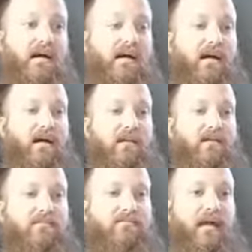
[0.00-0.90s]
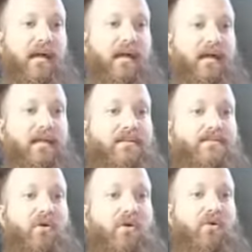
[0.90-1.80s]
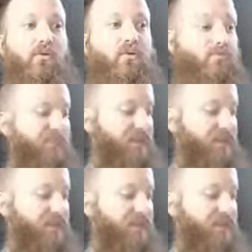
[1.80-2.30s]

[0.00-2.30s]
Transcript: And so